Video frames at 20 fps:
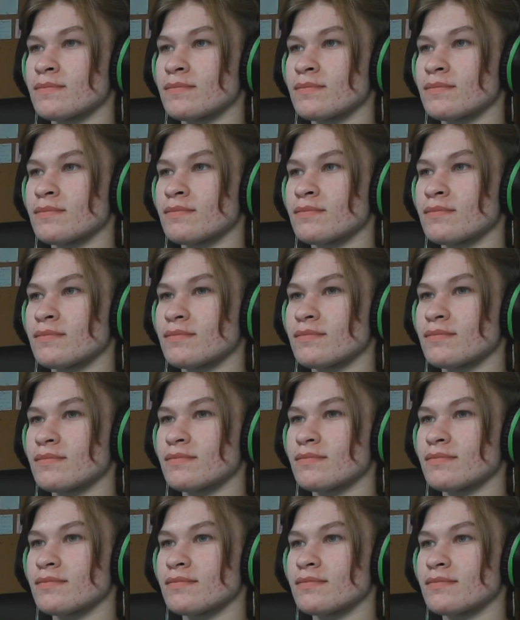He,
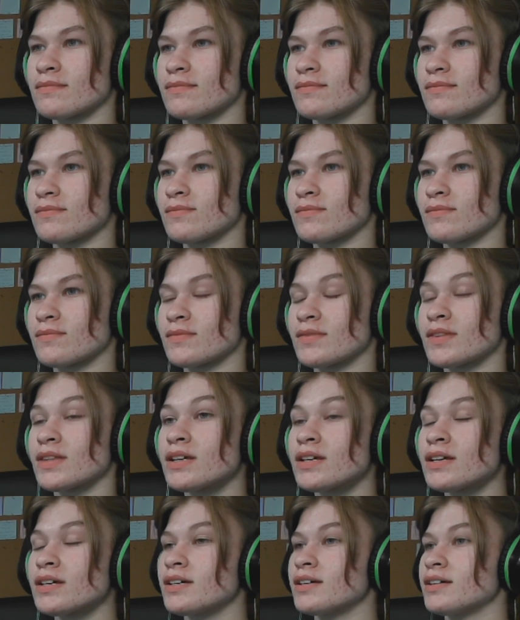he
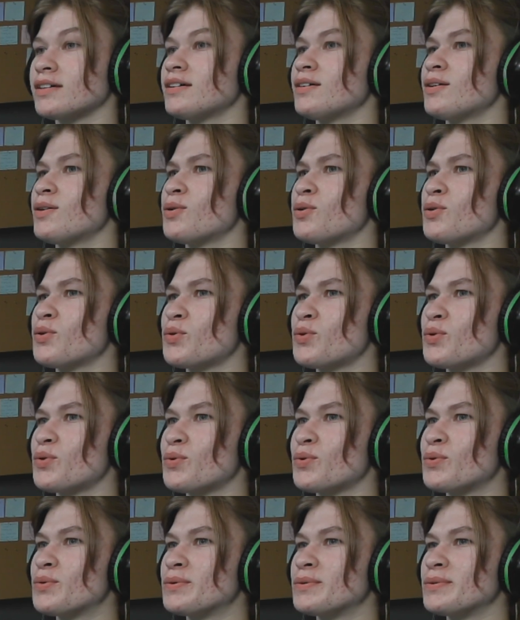couldn't allow
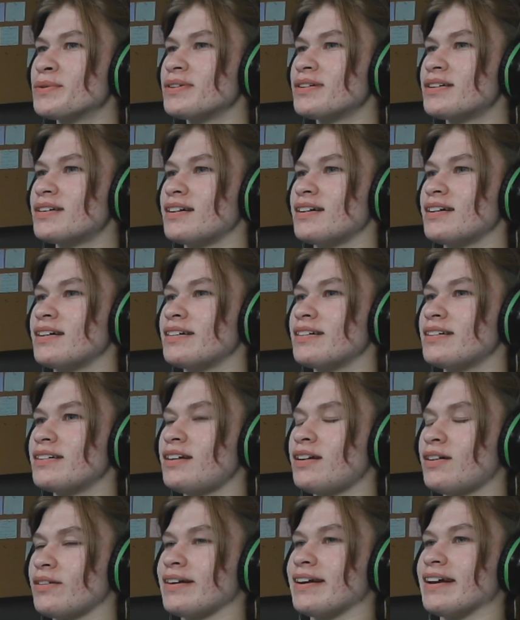his brain to
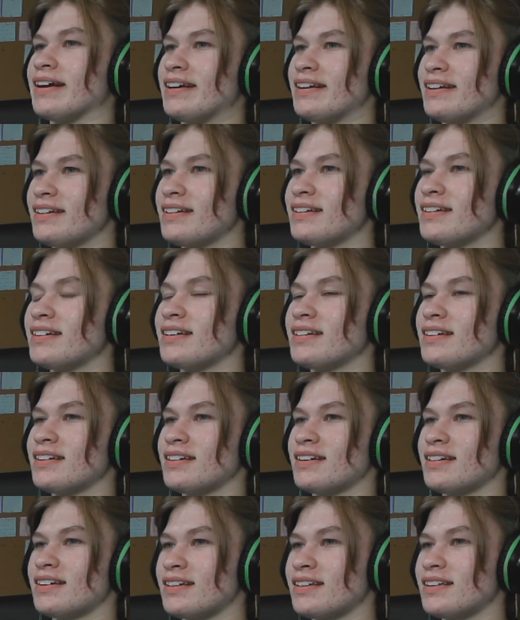go okay. there, or he
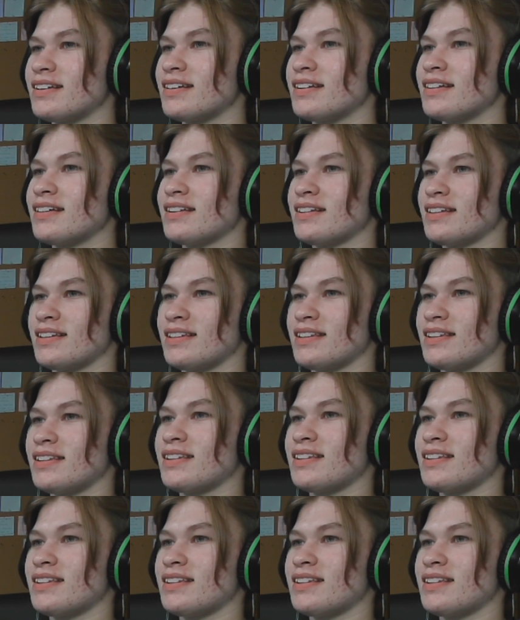might never return.